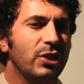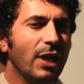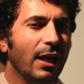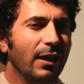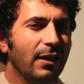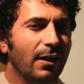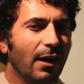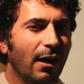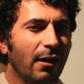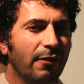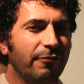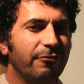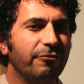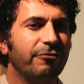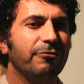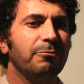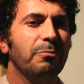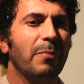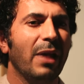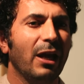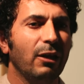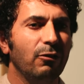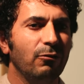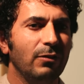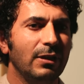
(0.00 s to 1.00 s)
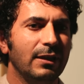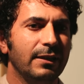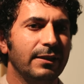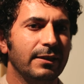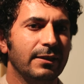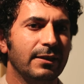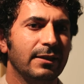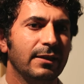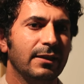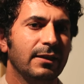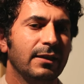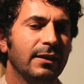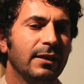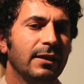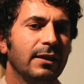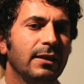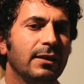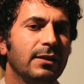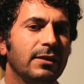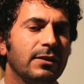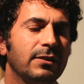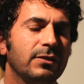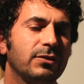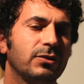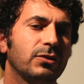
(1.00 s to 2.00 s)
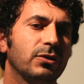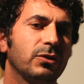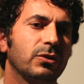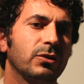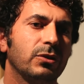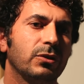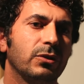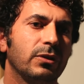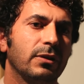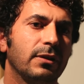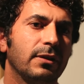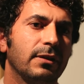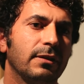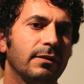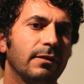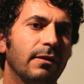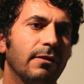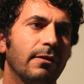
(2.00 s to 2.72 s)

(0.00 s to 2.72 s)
I carve manually. So uh,